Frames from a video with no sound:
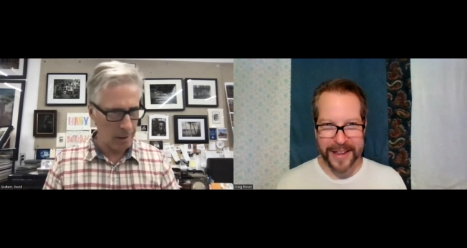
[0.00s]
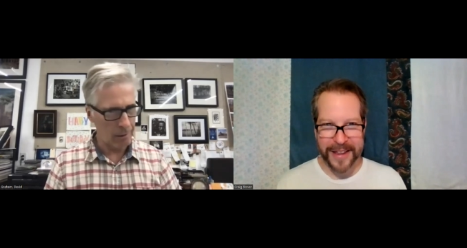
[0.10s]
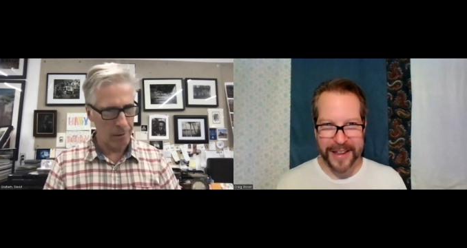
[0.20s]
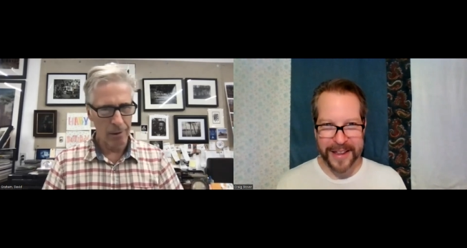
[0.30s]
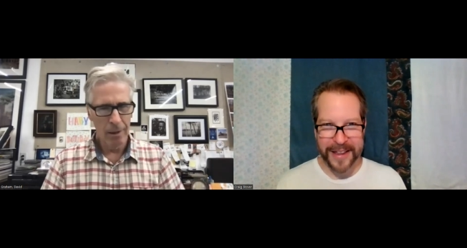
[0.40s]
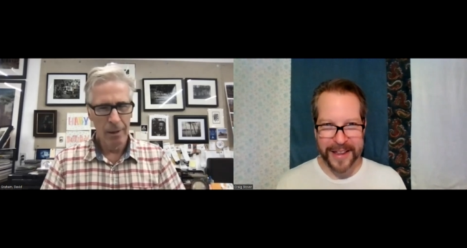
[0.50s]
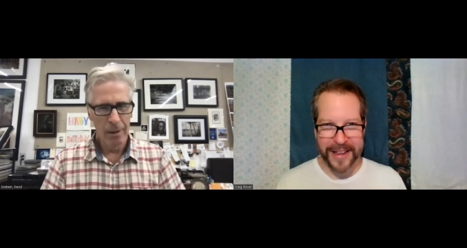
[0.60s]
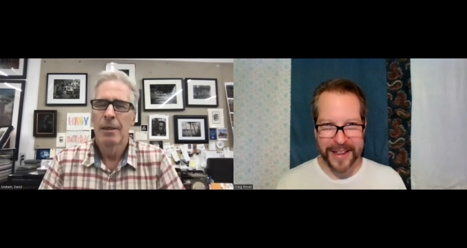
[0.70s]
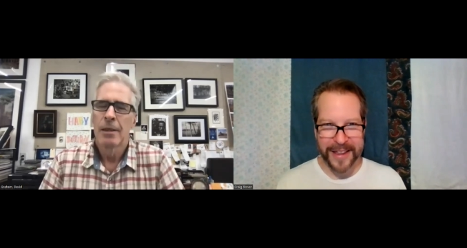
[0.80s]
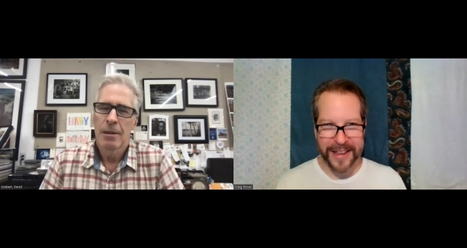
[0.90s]
Speaker 1: little,
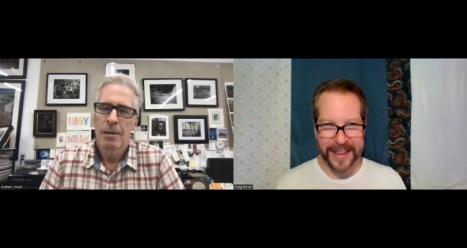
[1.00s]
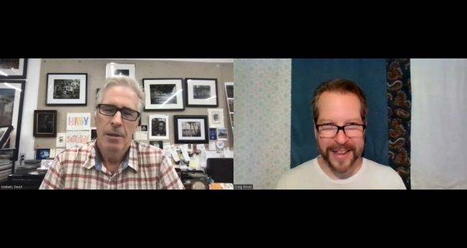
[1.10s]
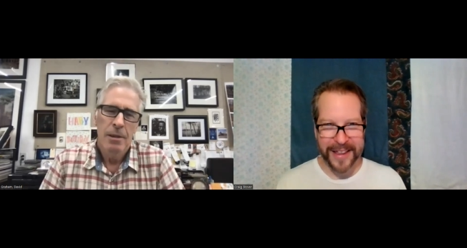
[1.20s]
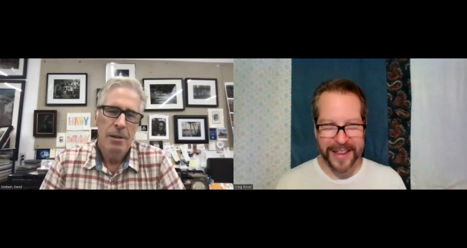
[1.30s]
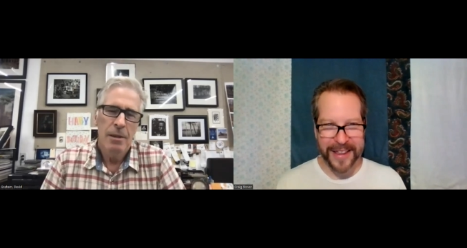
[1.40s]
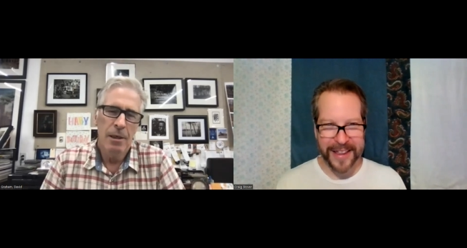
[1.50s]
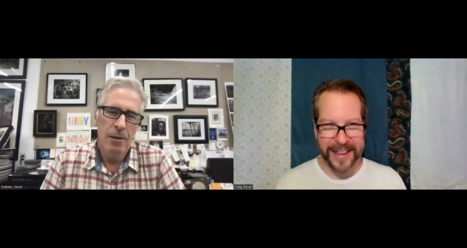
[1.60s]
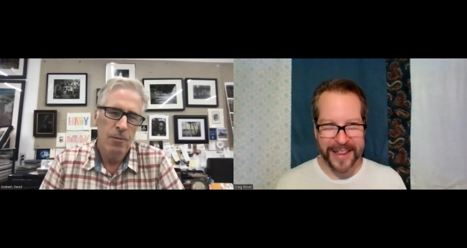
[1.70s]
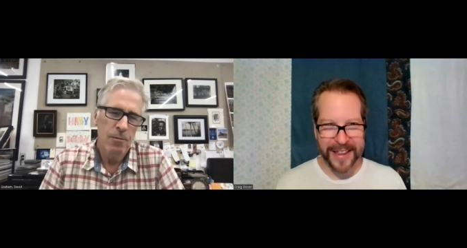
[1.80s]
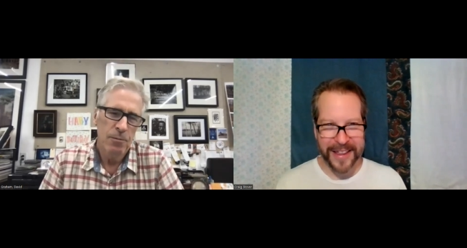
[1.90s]
you
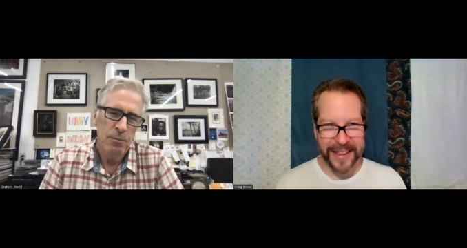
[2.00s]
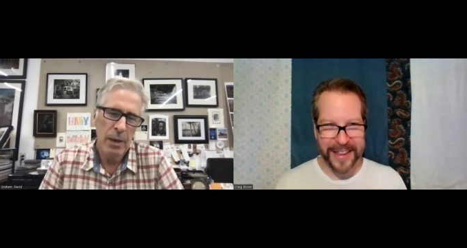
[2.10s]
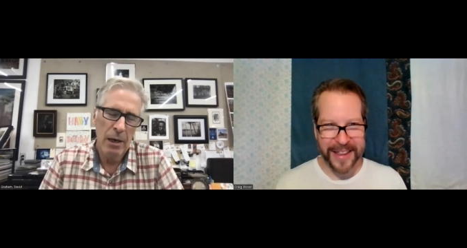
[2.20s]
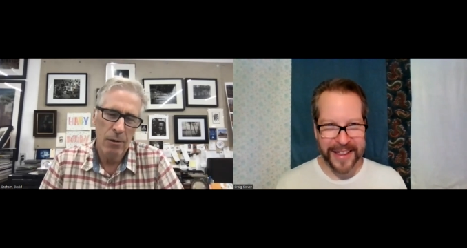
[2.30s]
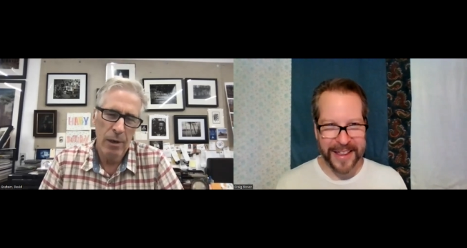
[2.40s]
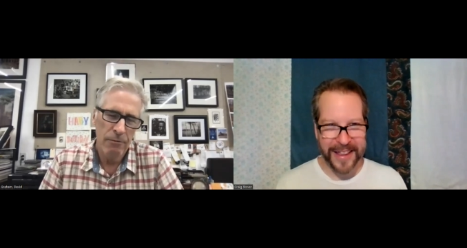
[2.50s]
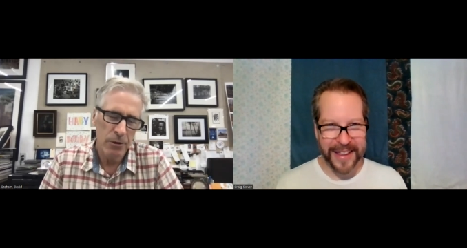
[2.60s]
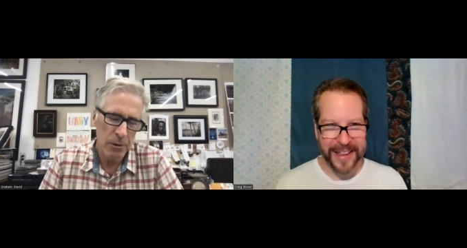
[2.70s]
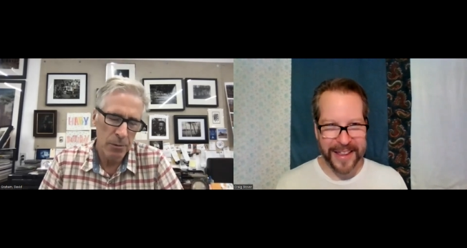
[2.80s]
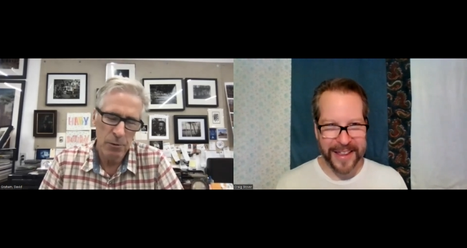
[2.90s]
know,
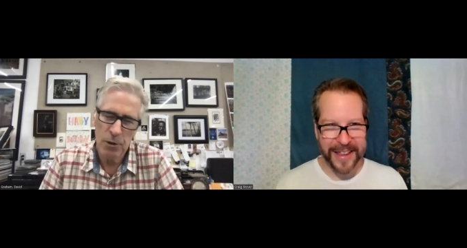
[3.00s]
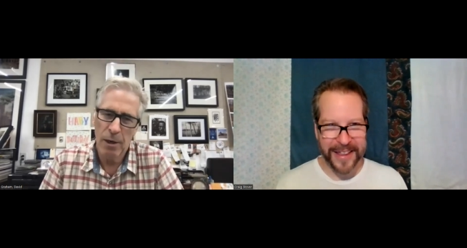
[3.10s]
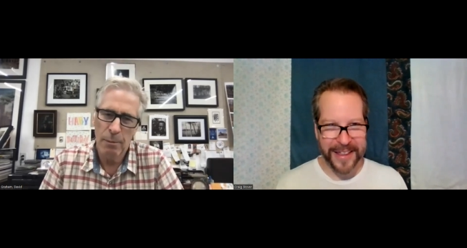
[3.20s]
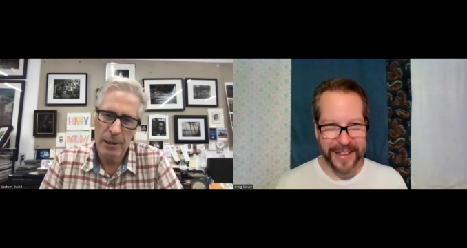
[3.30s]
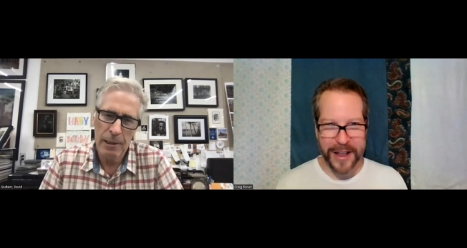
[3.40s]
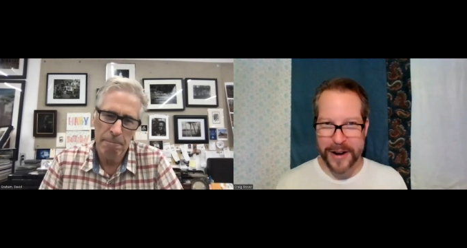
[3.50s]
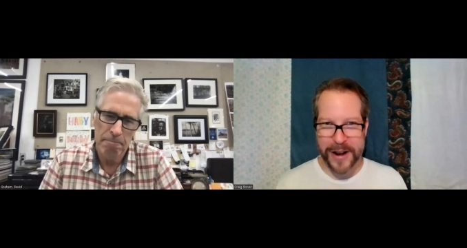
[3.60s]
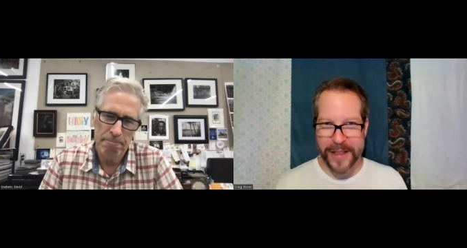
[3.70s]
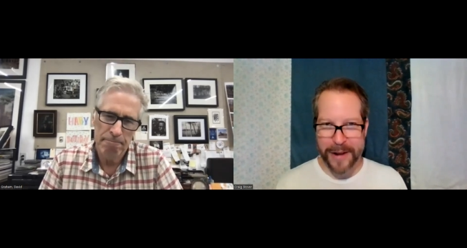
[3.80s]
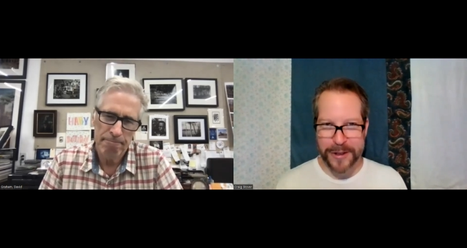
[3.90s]
paragraph or two. Sorry about
Speaker 2: that.
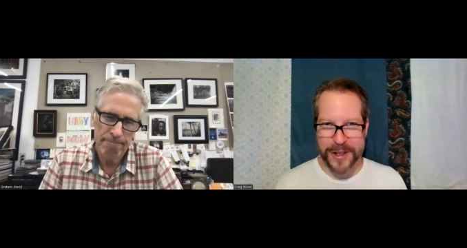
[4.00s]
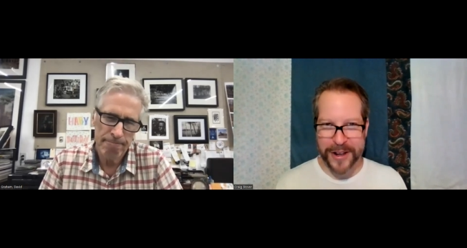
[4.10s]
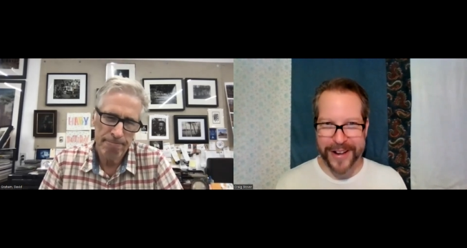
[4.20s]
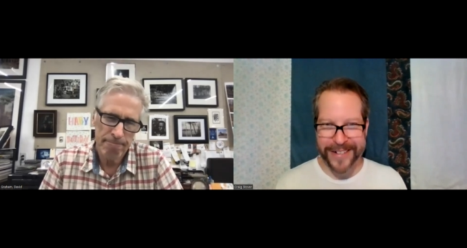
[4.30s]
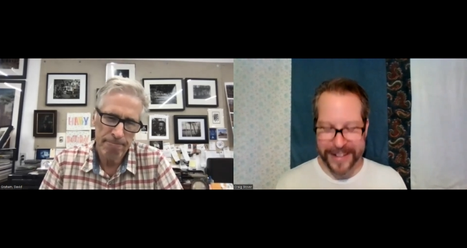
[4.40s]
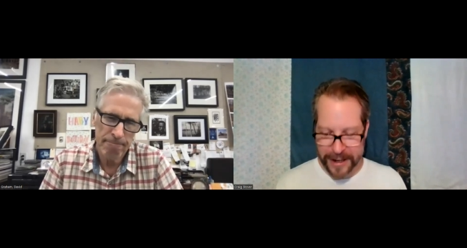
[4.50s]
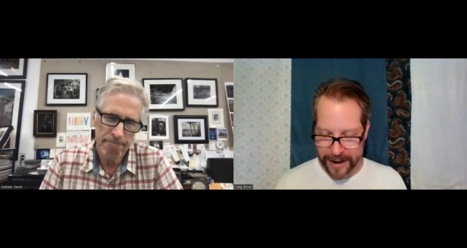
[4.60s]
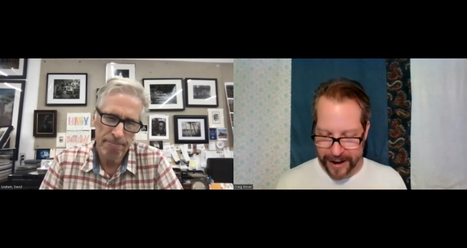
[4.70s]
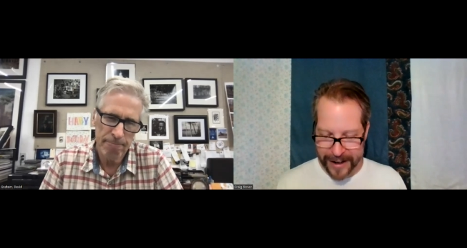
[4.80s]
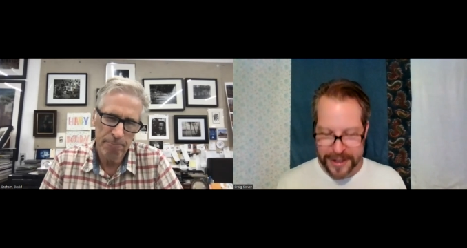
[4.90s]
No, no, that was good.
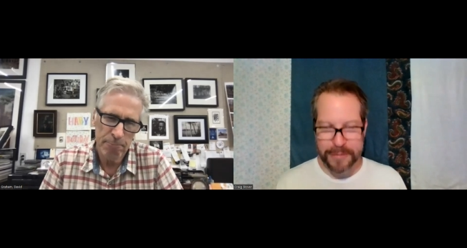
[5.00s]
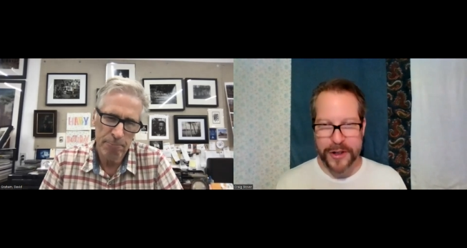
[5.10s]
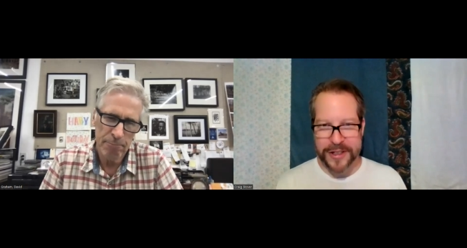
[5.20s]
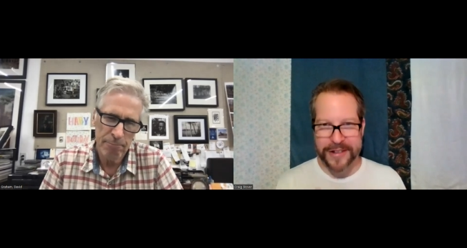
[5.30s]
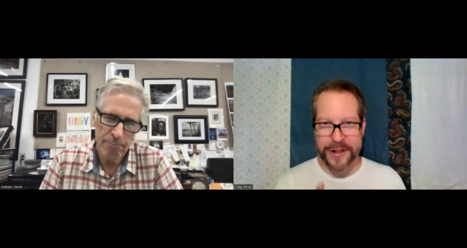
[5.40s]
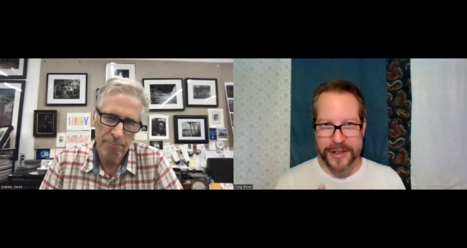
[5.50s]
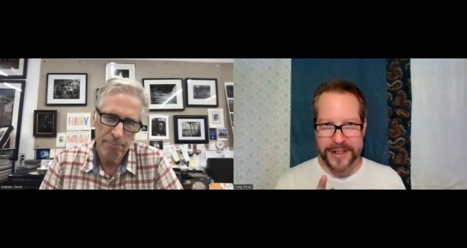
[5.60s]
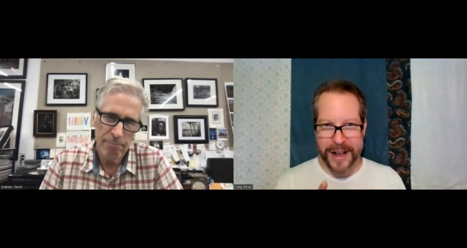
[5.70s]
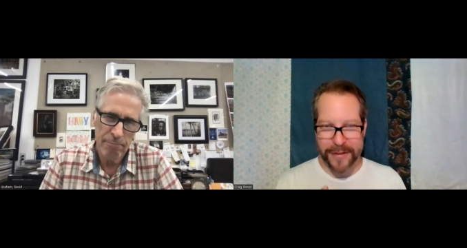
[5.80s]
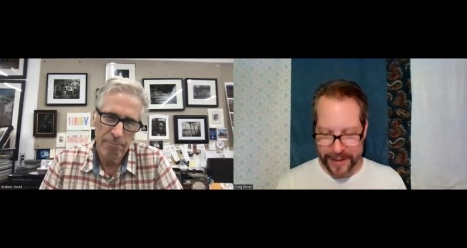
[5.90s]
I got some good
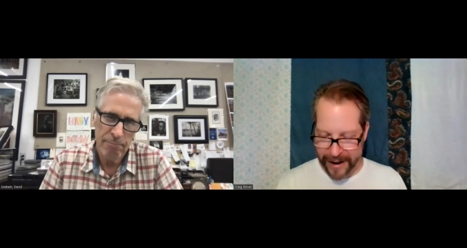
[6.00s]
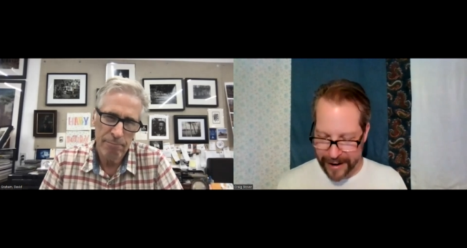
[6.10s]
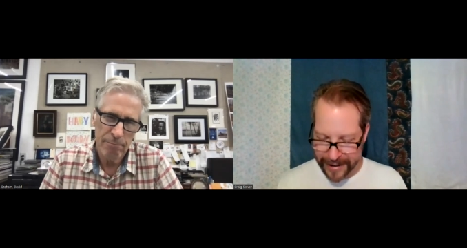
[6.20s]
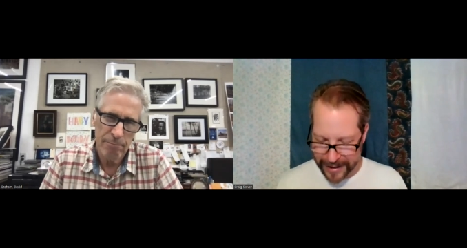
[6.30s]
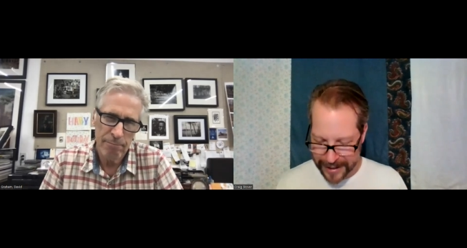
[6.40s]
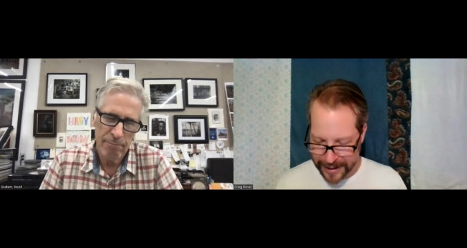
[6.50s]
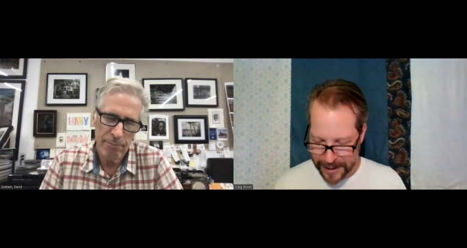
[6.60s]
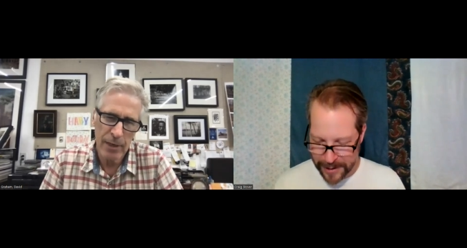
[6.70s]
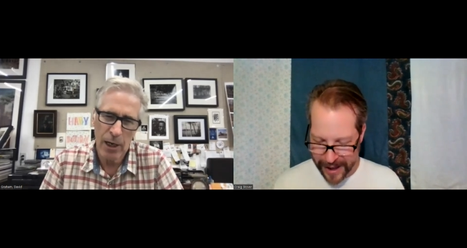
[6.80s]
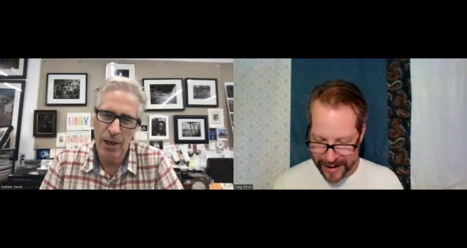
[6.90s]
good stuff there. I,
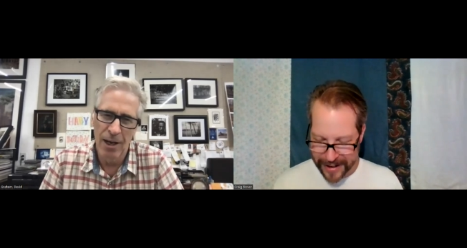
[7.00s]
I need to know